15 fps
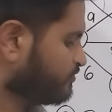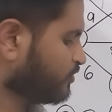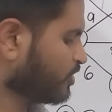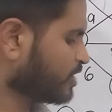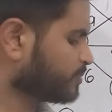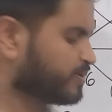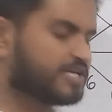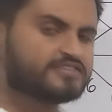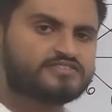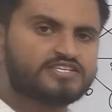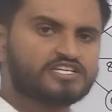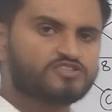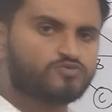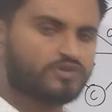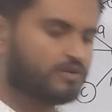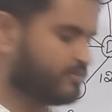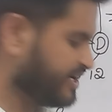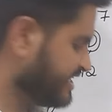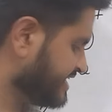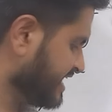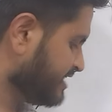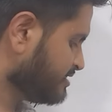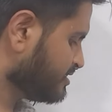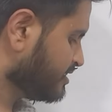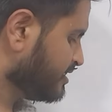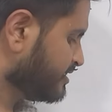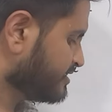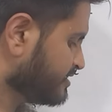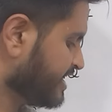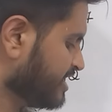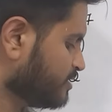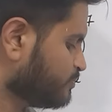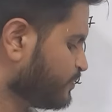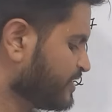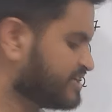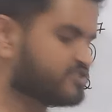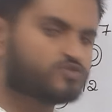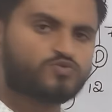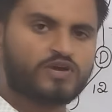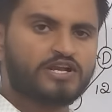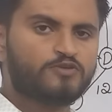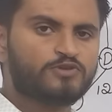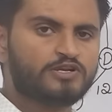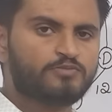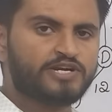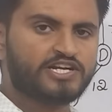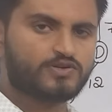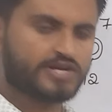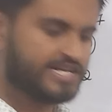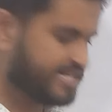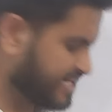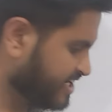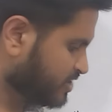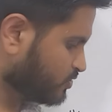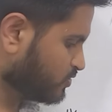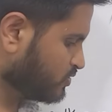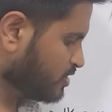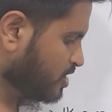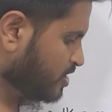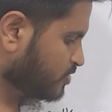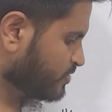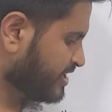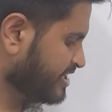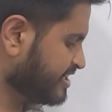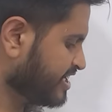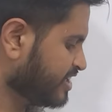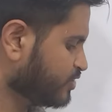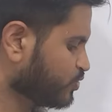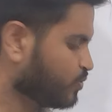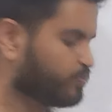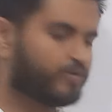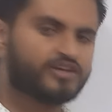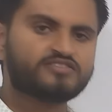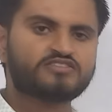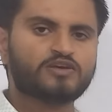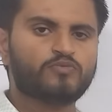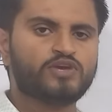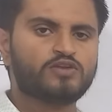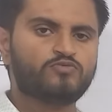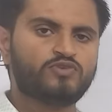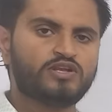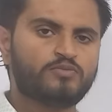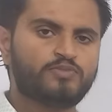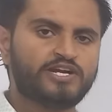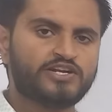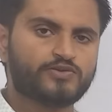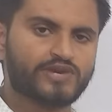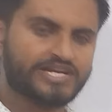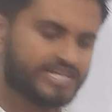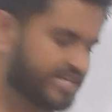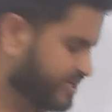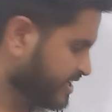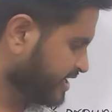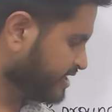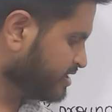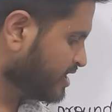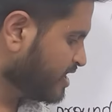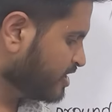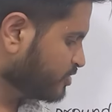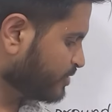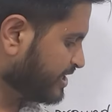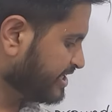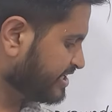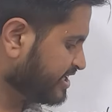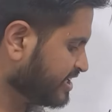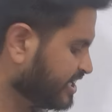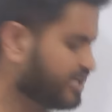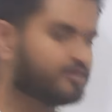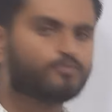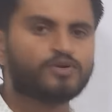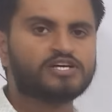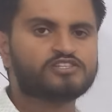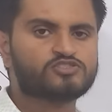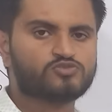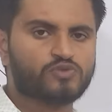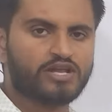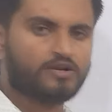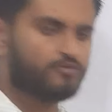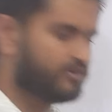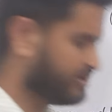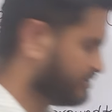4 plus 6 will be 10, 10 plus 12 will be 22, 22 plus 7 will be 29, 29 plus 12